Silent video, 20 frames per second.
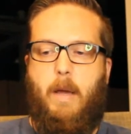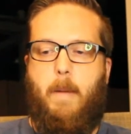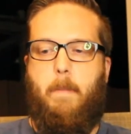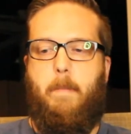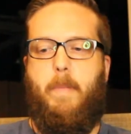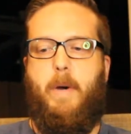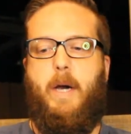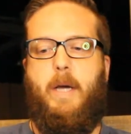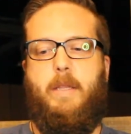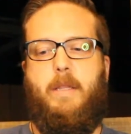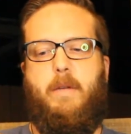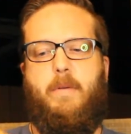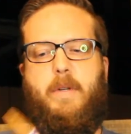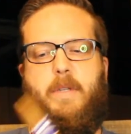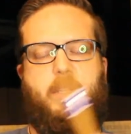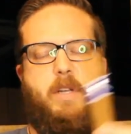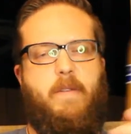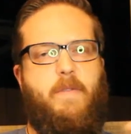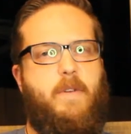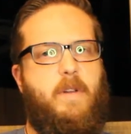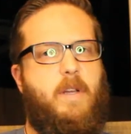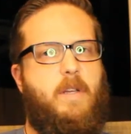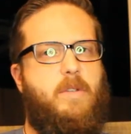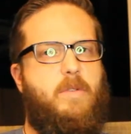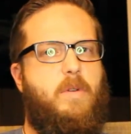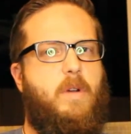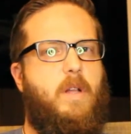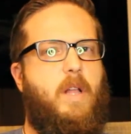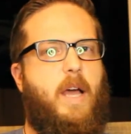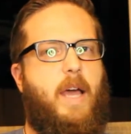but the Reserva
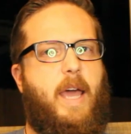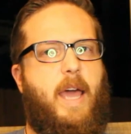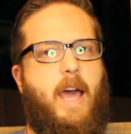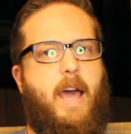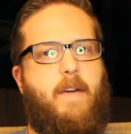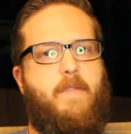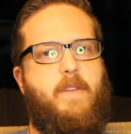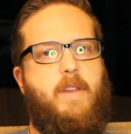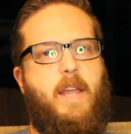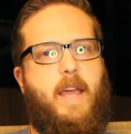Natural I haven't